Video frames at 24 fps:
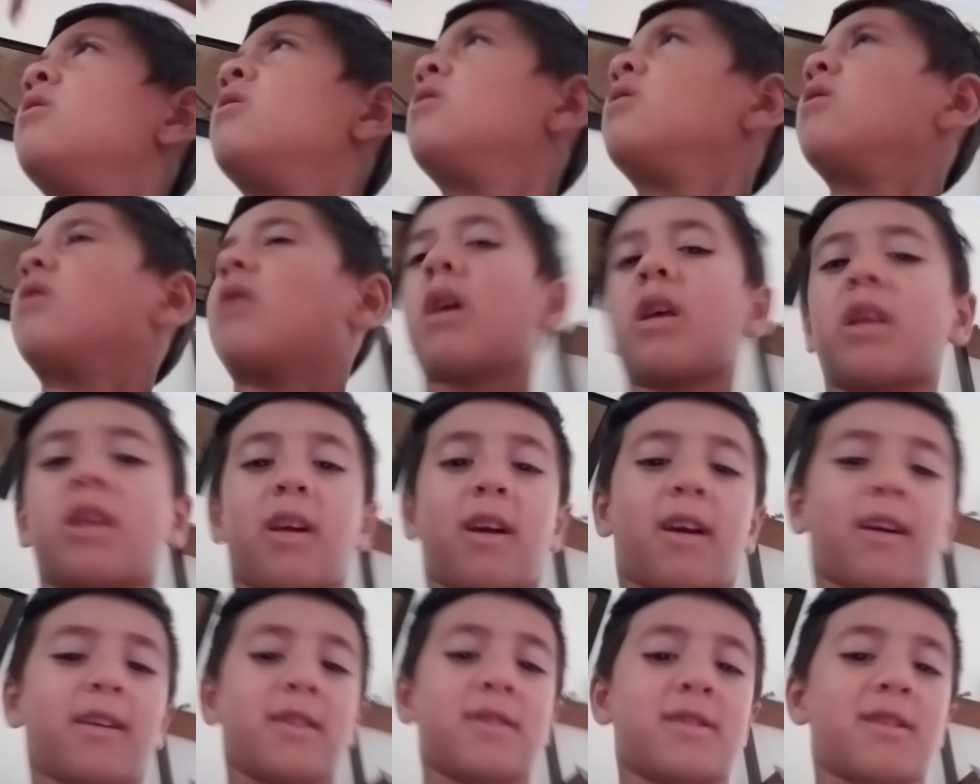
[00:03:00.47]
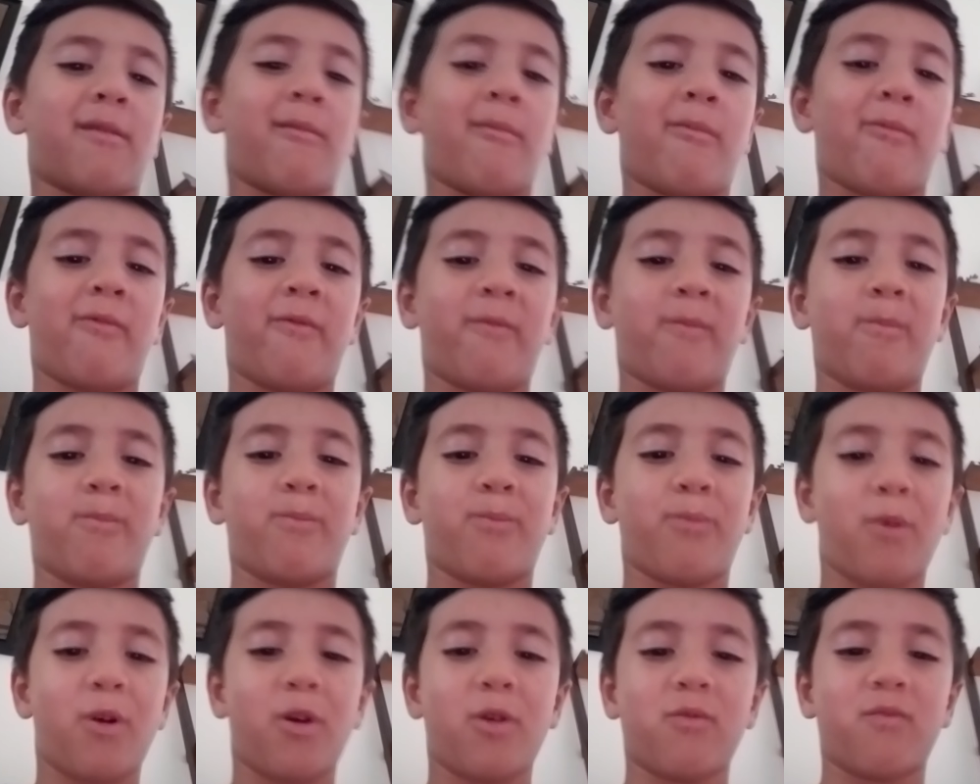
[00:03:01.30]
I think it's a
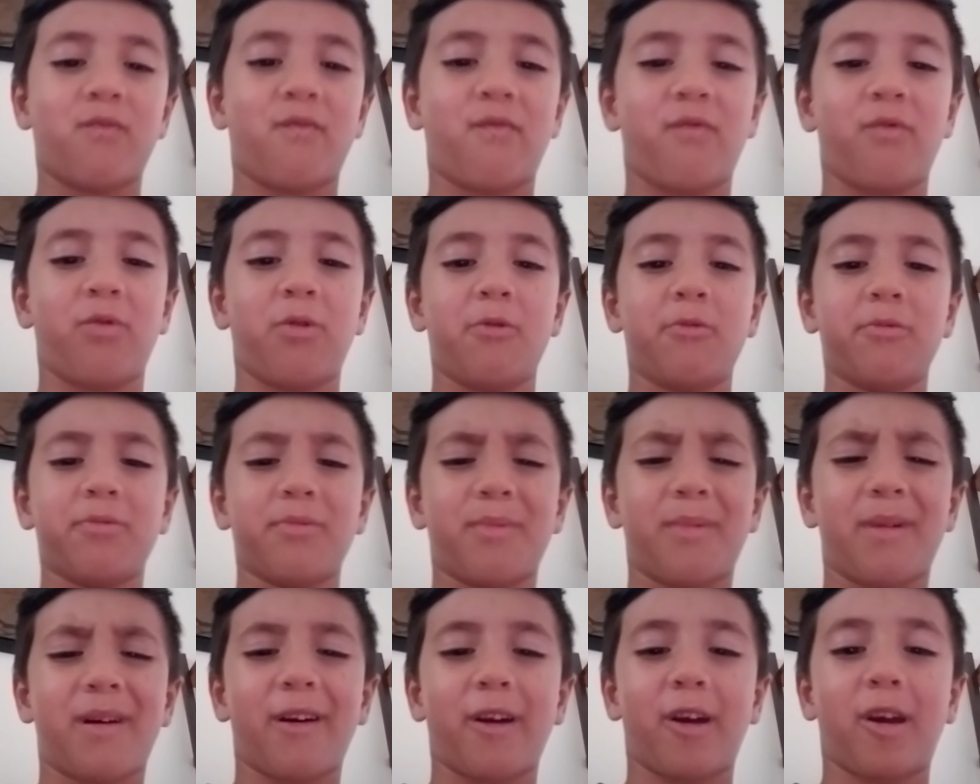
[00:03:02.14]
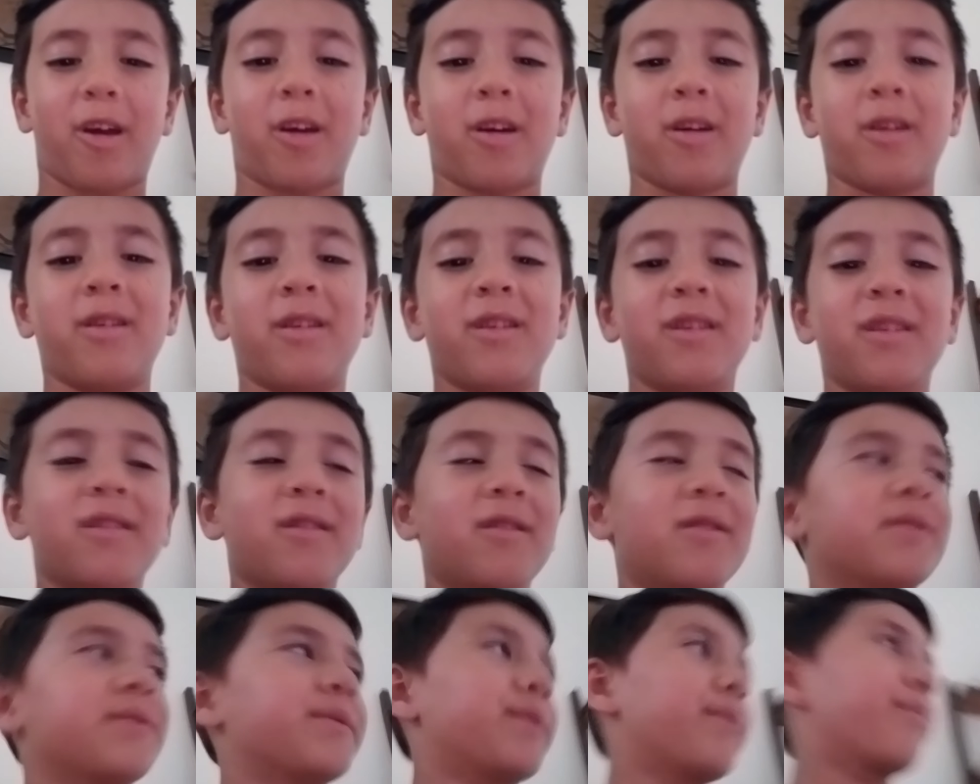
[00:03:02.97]
bird flew by
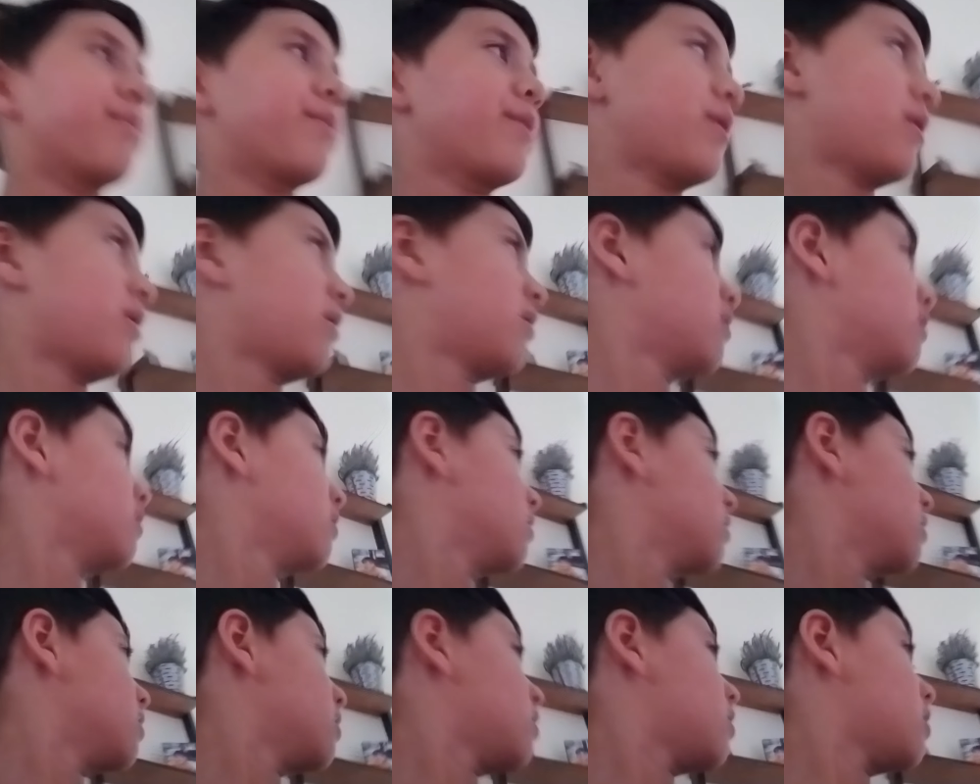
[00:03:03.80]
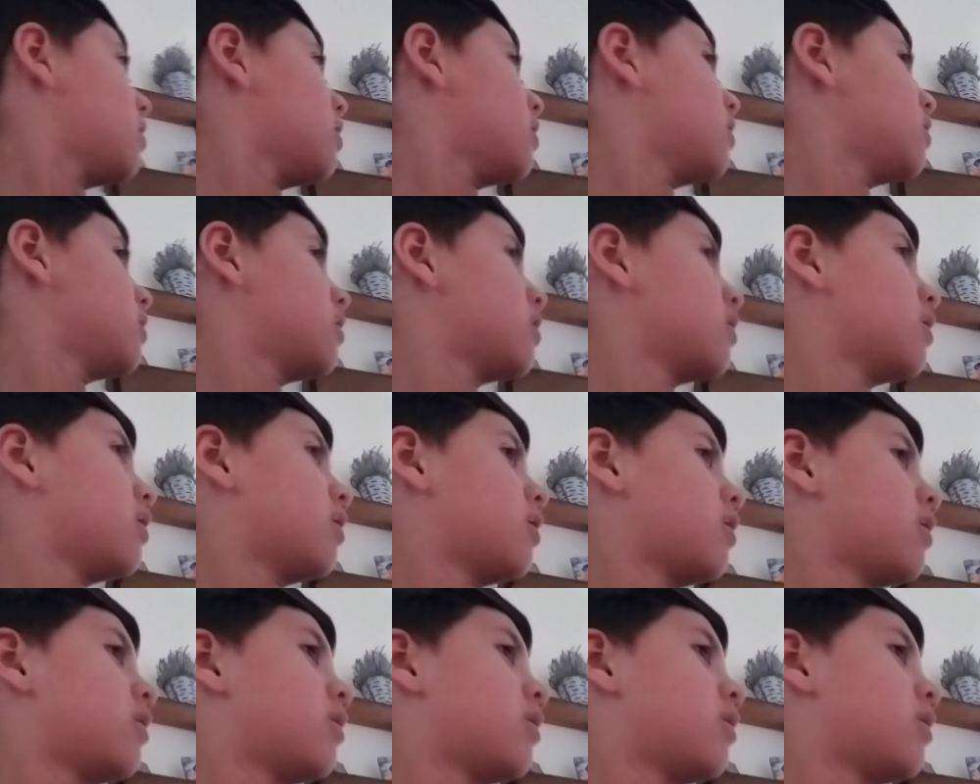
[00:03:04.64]
something, and then